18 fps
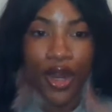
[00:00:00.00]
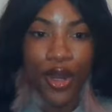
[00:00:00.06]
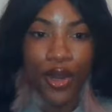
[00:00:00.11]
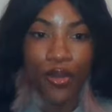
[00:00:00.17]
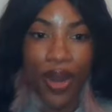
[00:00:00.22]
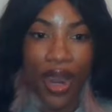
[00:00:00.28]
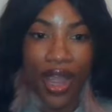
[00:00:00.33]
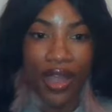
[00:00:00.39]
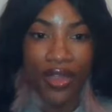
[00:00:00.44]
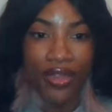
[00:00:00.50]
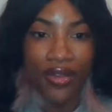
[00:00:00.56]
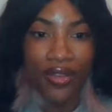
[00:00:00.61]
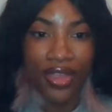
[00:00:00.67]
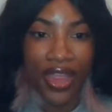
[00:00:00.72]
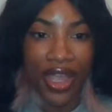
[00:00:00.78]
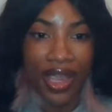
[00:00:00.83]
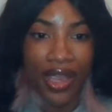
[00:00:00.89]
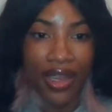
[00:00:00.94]
rather
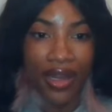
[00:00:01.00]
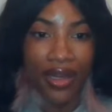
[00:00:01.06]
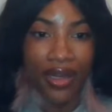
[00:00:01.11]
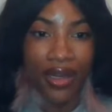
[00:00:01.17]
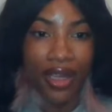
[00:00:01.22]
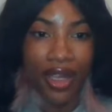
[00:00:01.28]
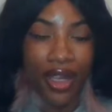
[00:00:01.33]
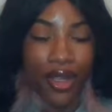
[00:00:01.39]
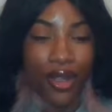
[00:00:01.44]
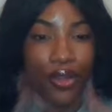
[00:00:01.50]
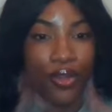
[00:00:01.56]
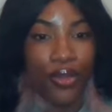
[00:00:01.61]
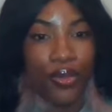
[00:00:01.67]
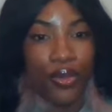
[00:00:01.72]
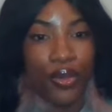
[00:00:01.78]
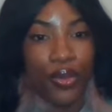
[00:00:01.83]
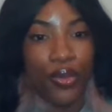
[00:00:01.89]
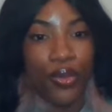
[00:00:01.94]
than
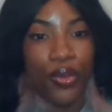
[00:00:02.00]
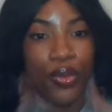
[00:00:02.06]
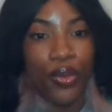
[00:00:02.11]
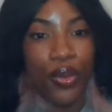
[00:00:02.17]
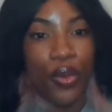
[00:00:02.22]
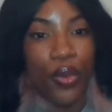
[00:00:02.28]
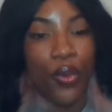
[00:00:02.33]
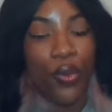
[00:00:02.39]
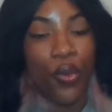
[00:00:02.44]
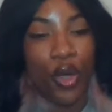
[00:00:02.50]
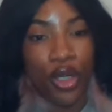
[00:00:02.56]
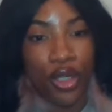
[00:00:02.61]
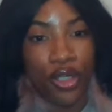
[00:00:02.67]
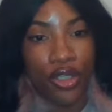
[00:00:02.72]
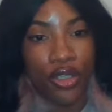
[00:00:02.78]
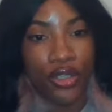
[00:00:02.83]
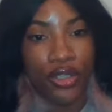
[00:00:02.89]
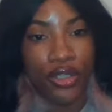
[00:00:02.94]
through
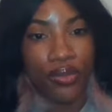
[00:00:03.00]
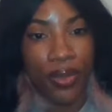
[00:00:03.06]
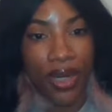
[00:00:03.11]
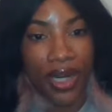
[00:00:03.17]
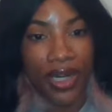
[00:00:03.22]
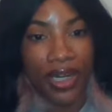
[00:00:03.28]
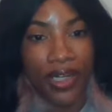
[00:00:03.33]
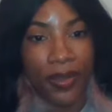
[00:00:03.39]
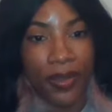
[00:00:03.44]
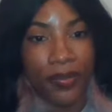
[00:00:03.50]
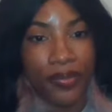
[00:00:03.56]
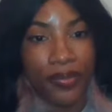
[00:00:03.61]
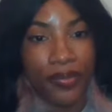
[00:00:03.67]
words, right?